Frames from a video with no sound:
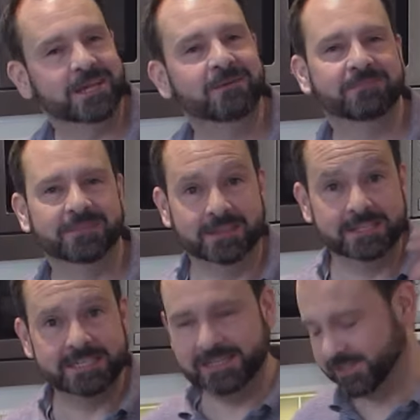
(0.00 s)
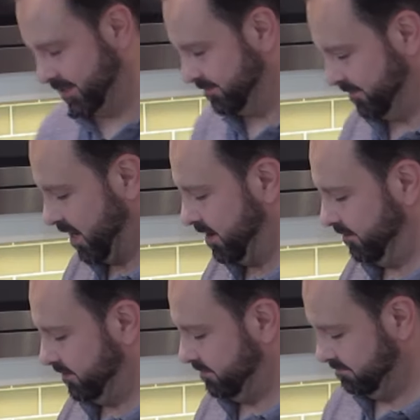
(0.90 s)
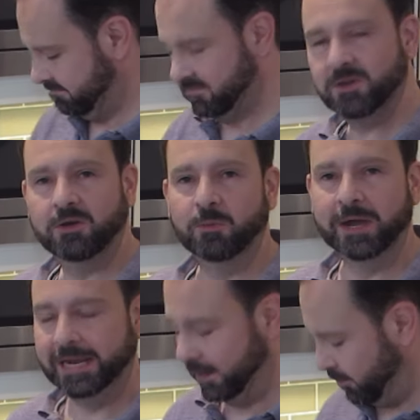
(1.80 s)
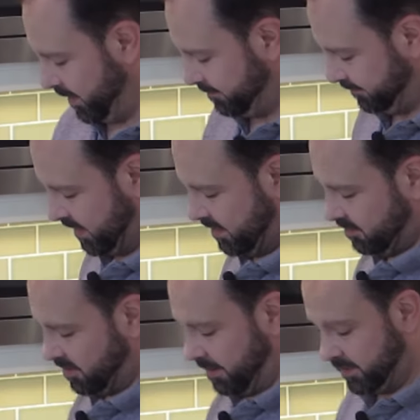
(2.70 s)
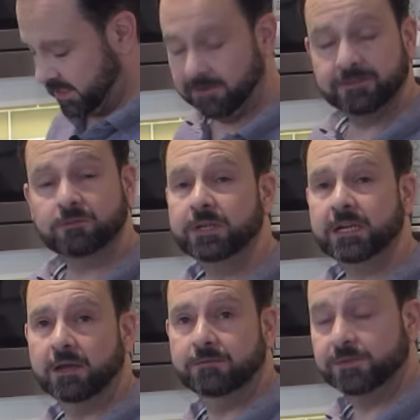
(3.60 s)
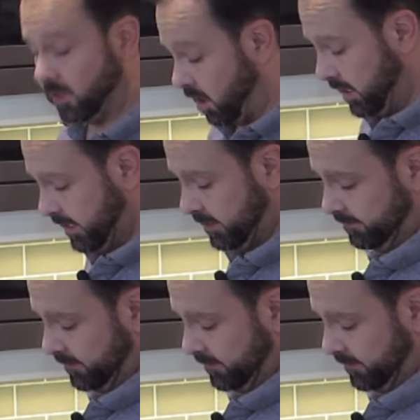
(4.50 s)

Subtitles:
up and the tears are kind of gone away a little bit, grab yourself 3 cloves of garlic.